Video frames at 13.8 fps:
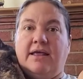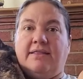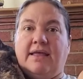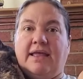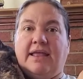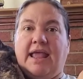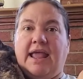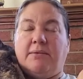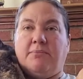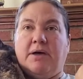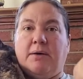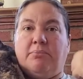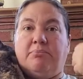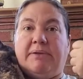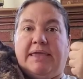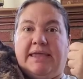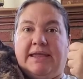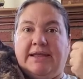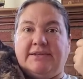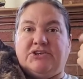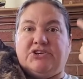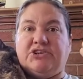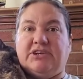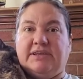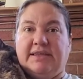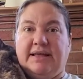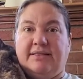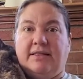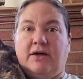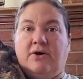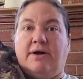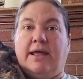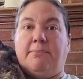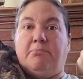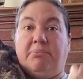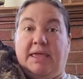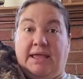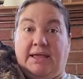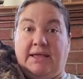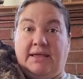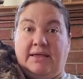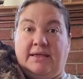They came up peach, yellow, and pink,